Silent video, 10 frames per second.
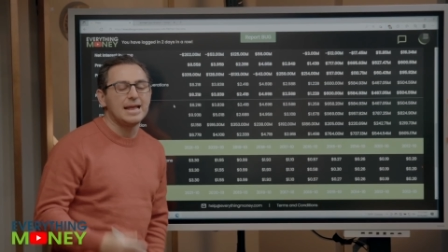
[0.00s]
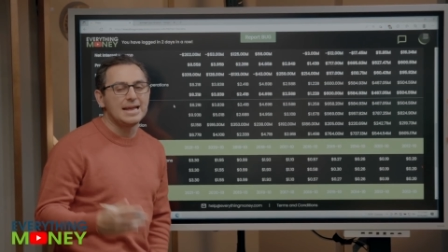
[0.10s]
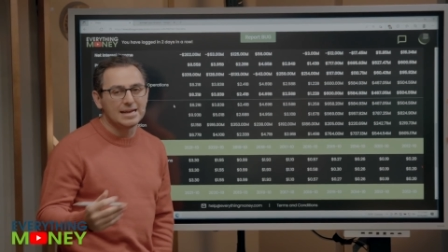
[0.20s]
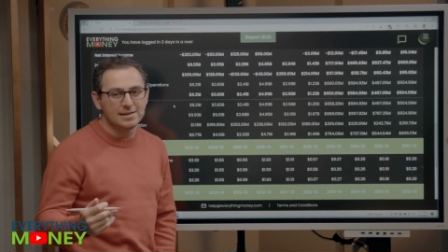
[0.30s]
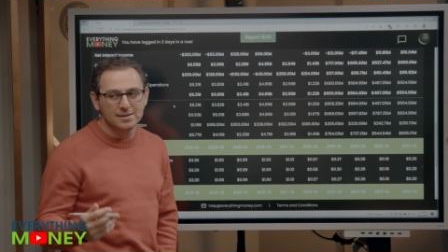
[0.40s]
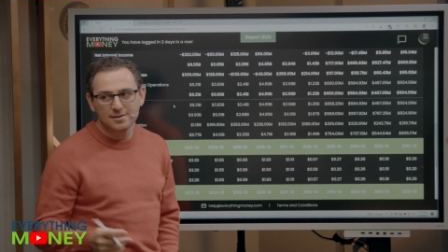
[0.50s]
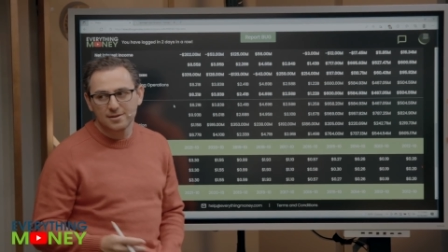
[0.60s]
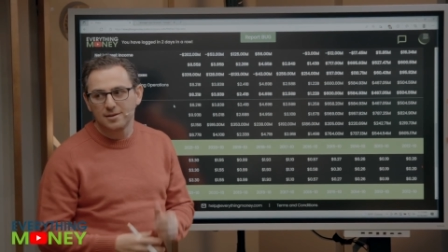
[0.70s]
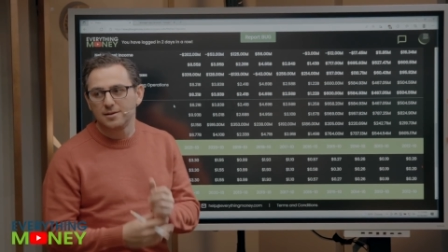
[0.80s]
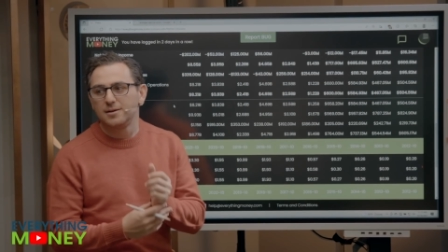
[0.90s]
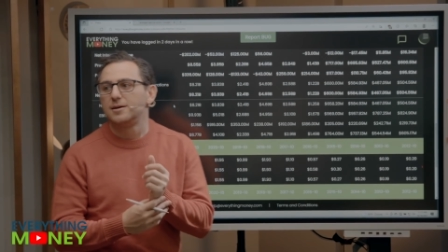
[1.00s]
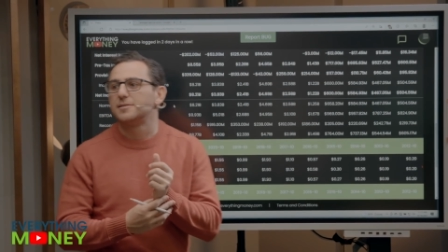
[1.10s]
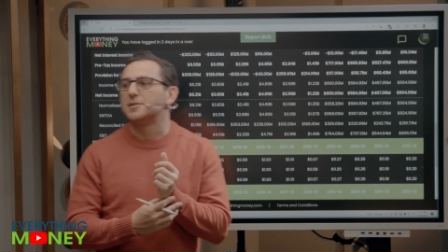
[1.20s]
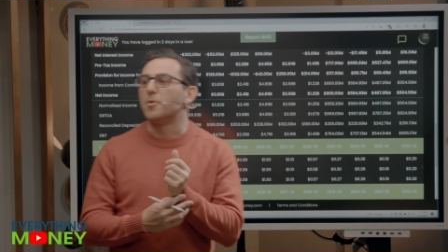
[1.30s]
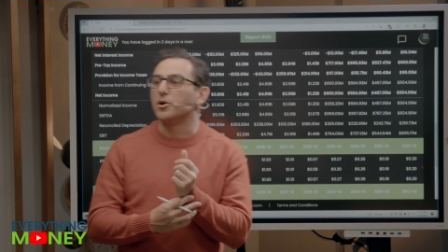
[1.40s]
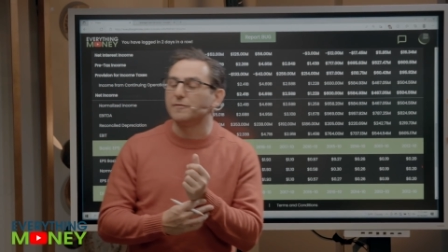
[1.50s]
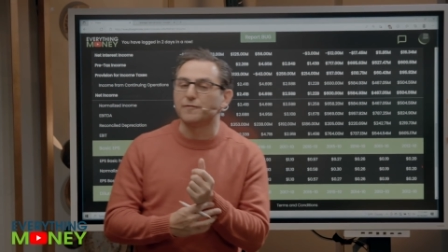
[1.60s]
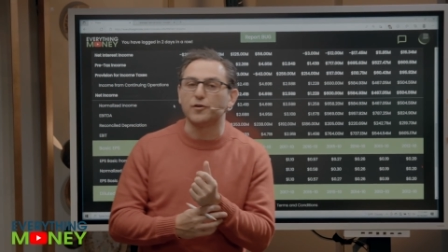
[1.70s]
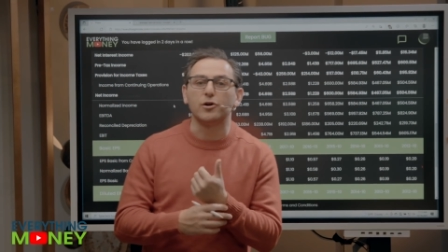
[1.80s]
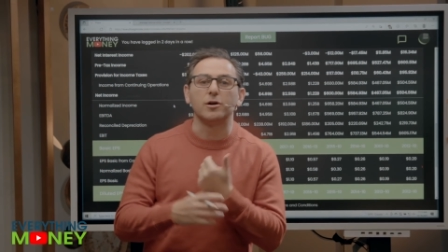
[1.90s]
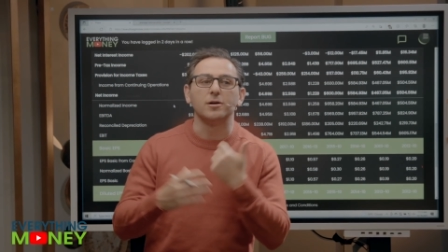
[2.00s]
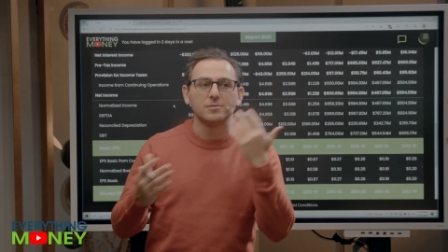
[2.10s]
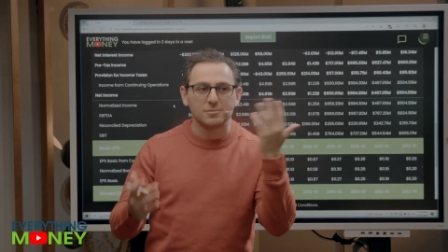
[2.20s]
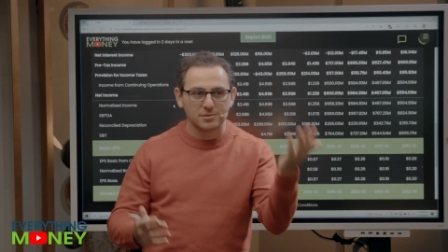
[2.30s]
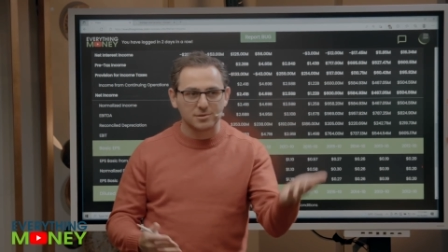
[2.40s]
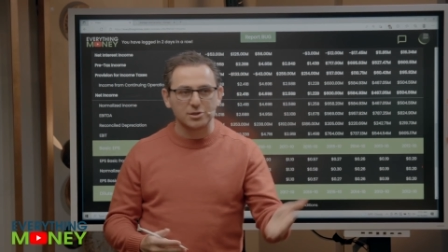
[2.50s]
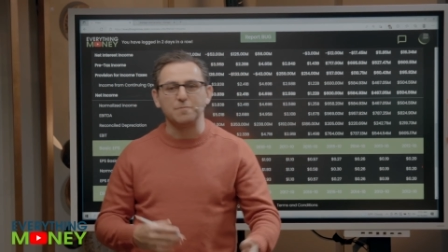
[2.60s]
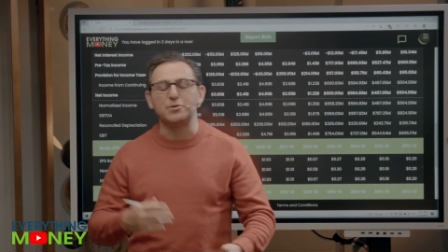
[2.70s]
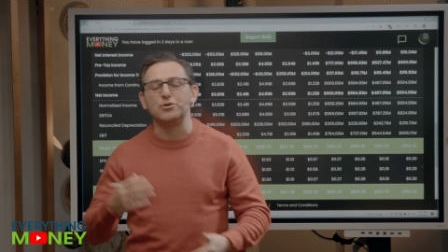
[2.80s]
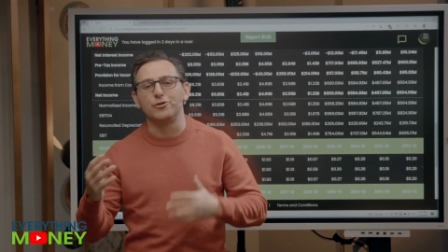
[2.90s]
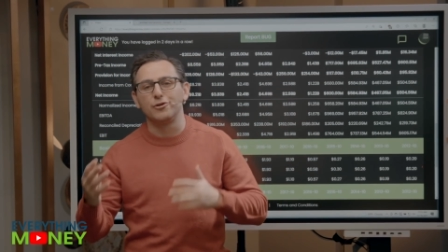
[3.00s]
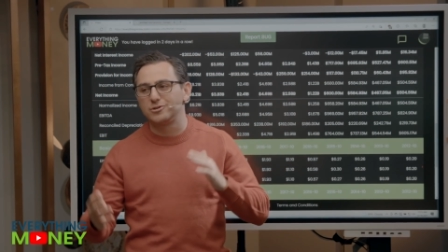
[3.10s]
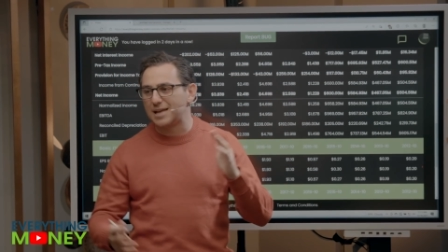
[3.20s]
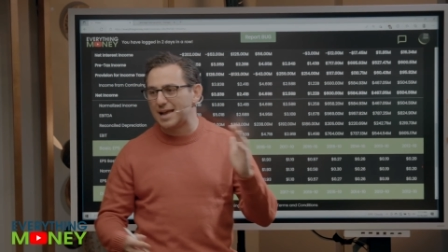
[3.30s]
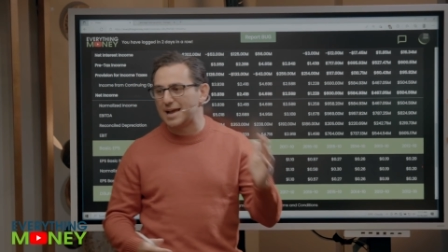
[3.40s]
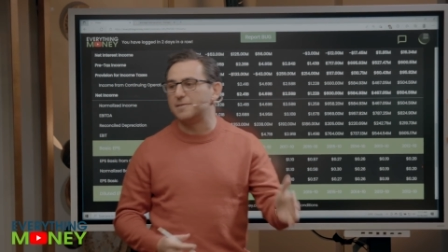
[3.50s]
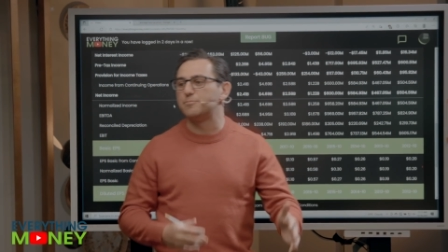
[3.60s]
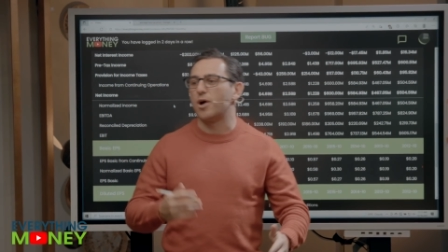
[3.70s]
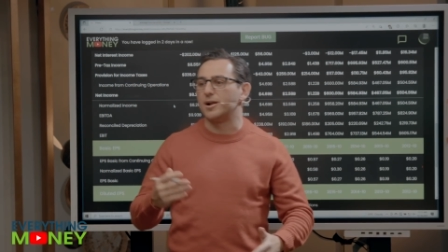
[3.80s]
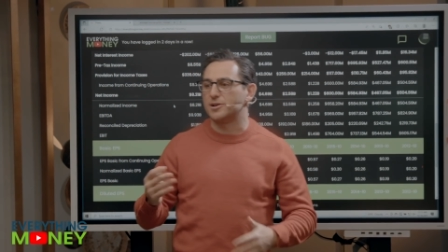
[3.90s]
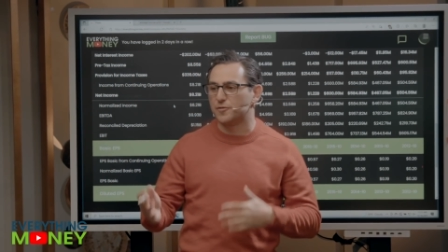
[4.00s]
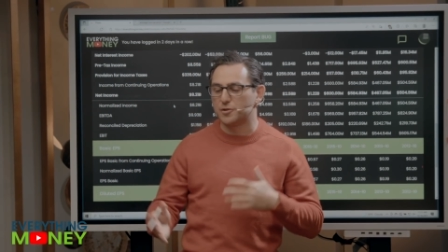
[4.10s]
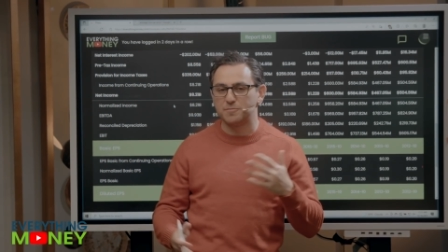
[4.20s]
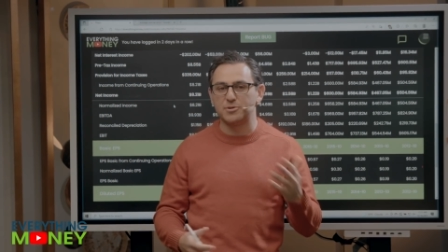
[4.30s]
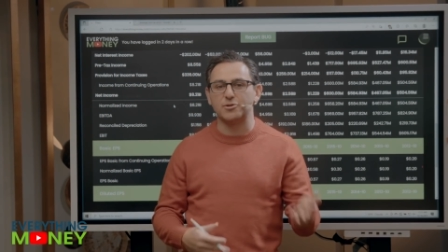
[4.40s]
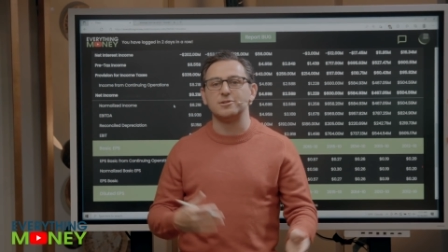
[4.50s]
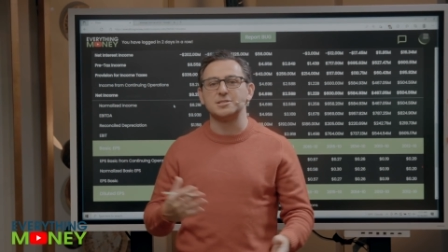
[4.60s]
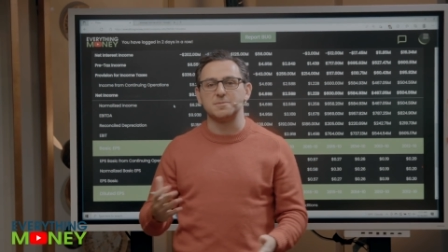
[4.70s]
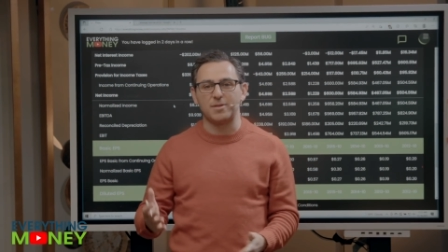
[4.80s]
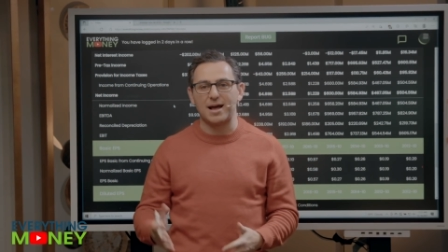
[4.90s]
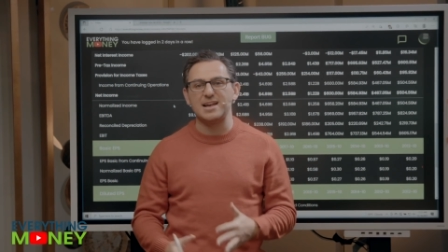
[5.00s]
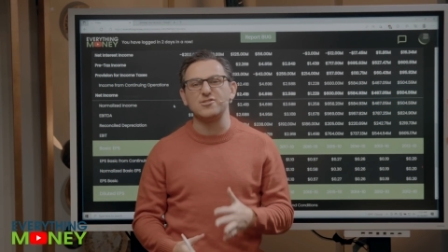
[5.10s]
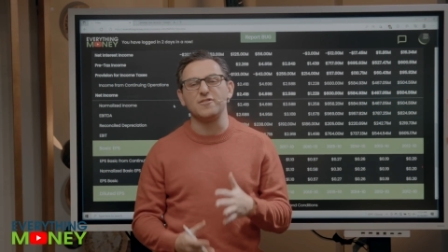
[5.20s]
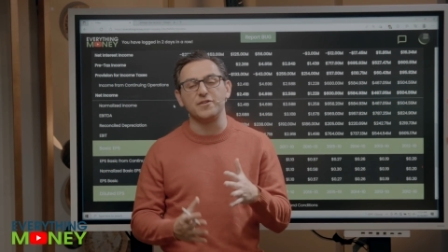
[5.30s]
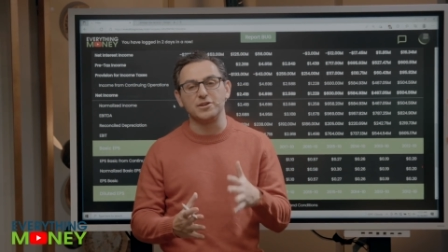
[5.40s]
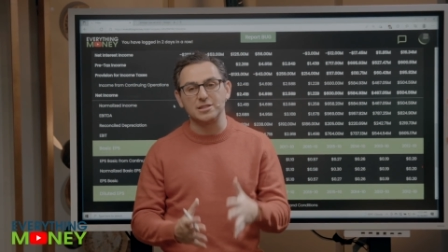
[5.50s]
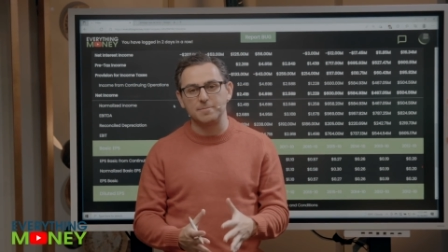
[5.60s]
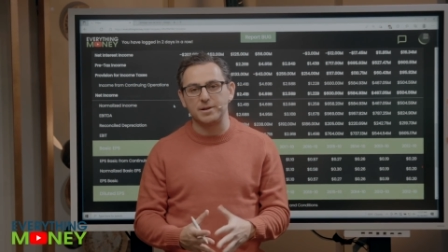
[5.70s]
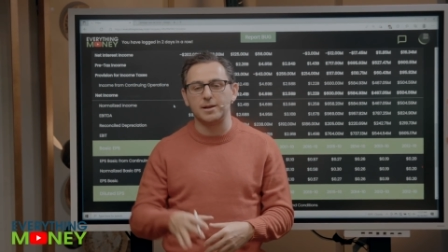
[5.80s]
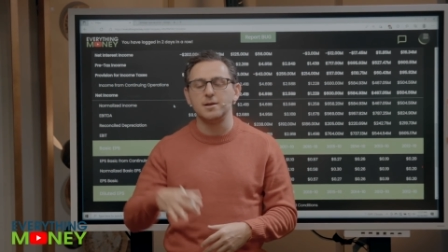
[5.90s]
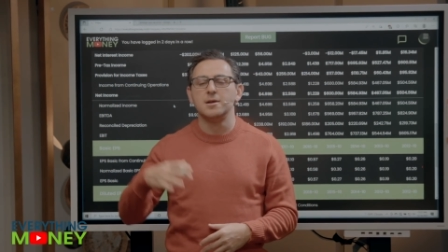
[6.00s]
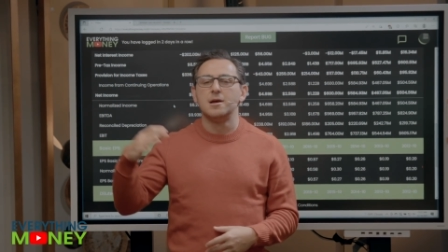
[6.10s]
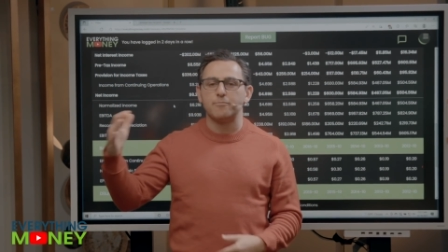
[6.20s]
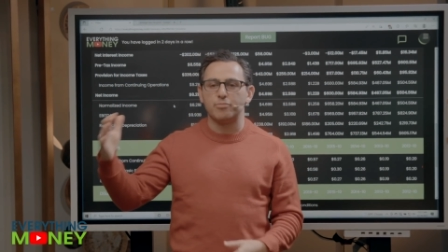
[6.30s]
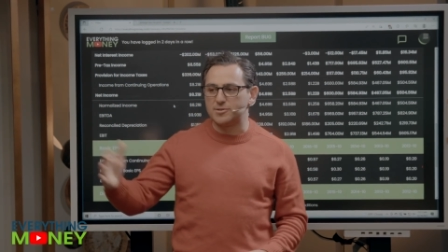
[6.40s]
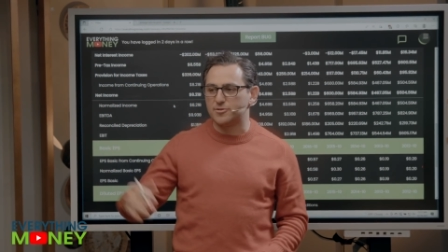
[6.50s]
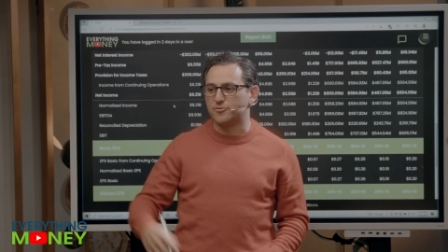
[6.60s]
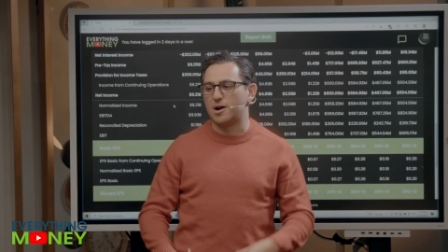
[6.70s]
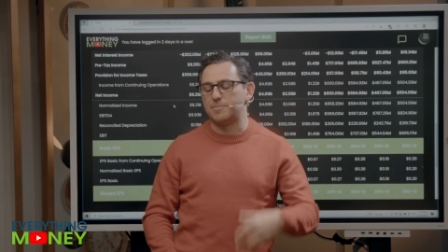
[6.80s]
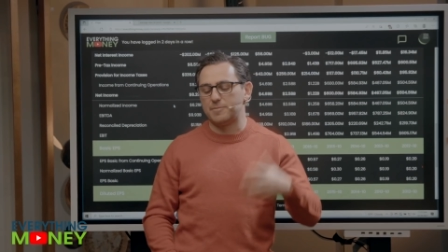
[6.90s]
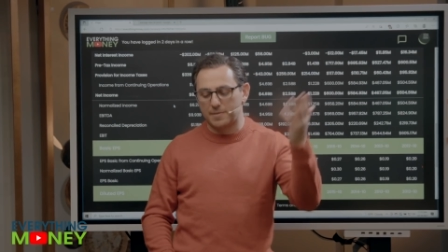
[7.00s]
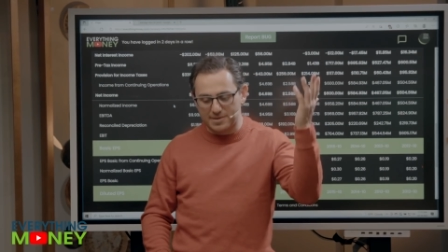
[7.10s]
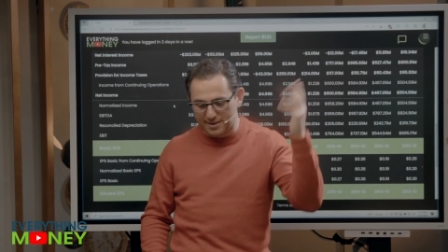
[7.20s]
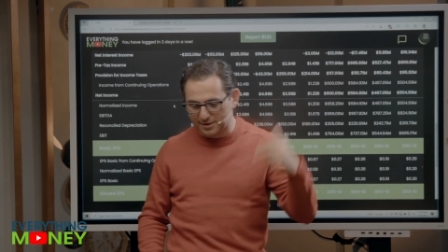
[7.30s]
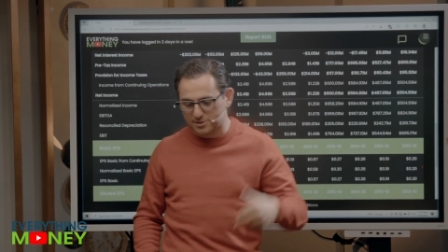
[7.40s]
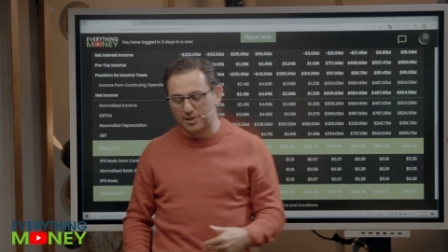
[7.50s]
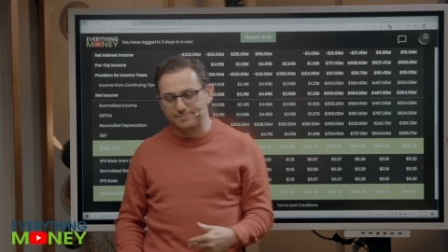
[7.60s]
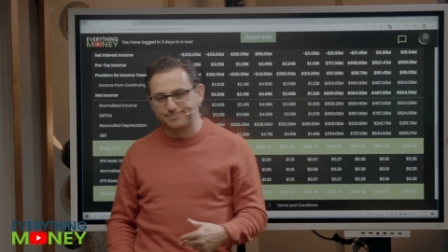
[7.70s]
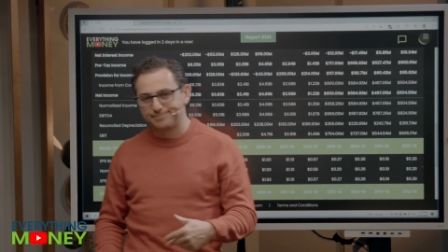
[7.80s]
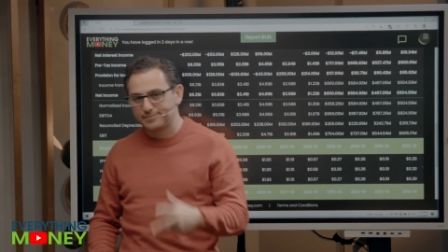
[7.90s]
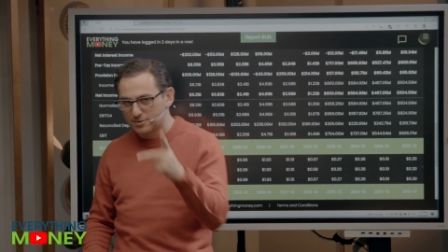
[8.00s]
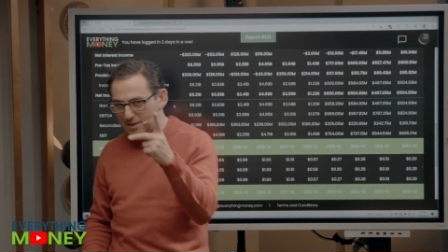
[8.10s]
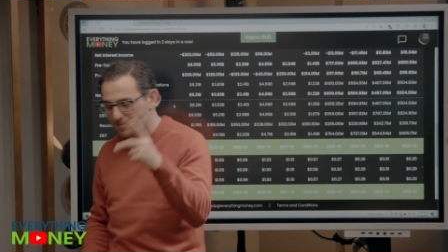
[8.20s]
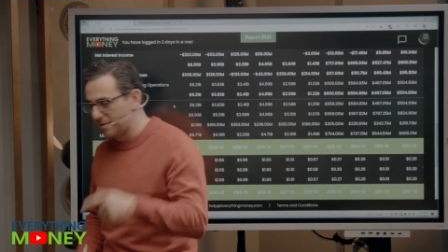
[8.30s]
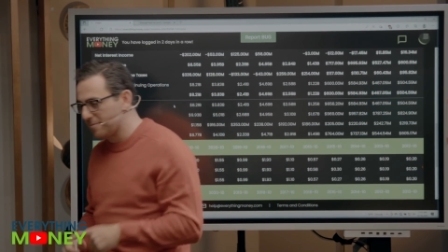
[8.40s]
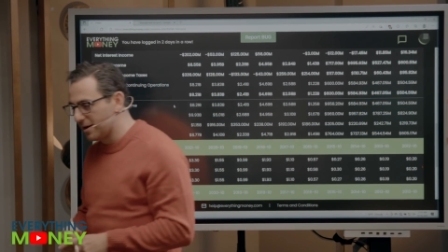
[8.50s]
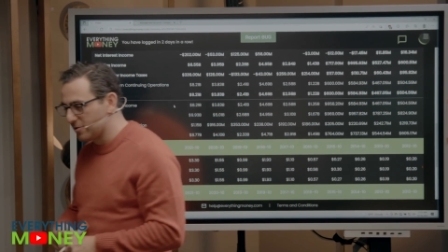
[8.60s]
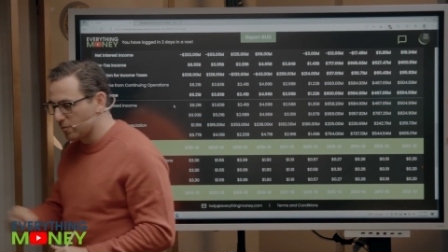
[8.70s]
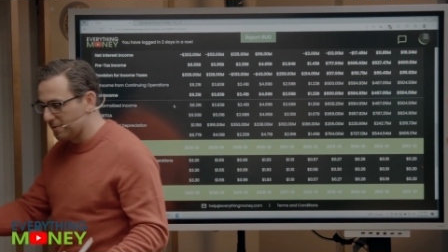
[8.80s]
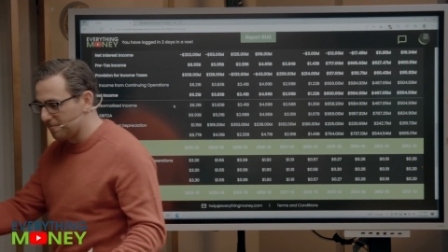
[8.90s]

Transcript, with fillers: And the market for computers and products for the computer and supplies are very limited. Prices are up. They're probably selling a ton. So keep that in mind as well.